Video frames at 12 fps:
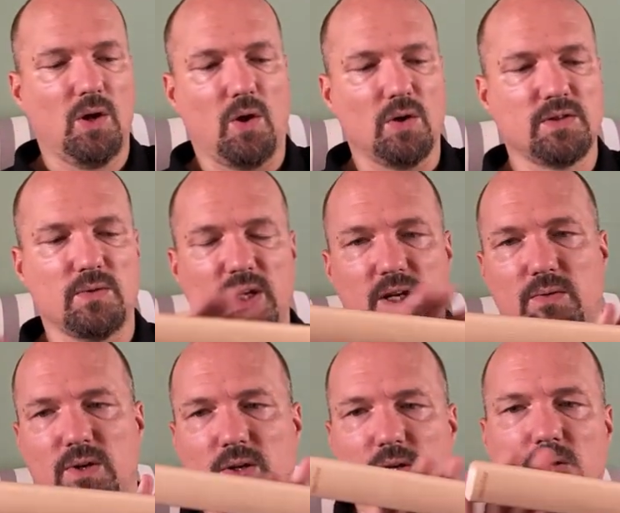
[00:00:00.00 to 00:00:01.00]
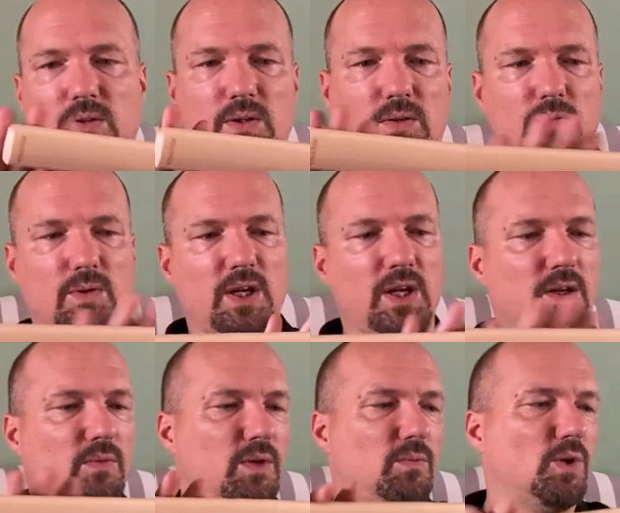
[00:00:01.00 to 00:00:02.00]
Also hickory, uh,
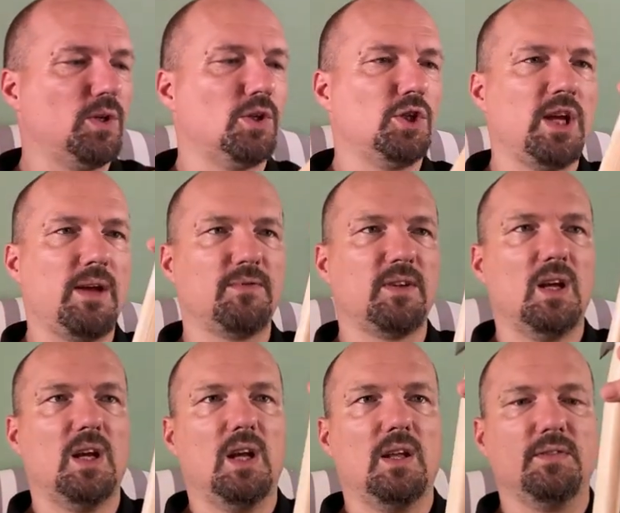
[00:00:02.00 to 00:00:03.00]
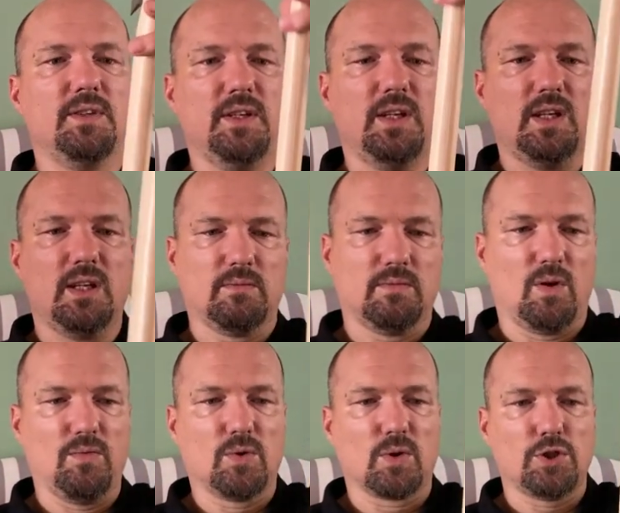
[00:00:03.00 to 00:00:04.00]
hickory wood shaft, The
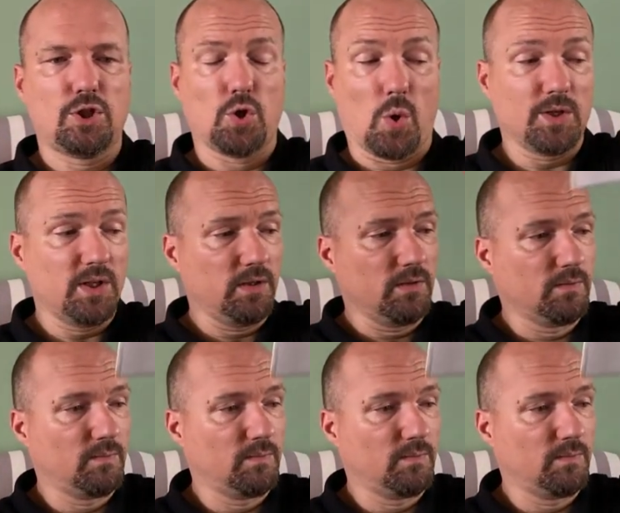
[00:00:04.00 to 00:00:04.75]
of course shorter,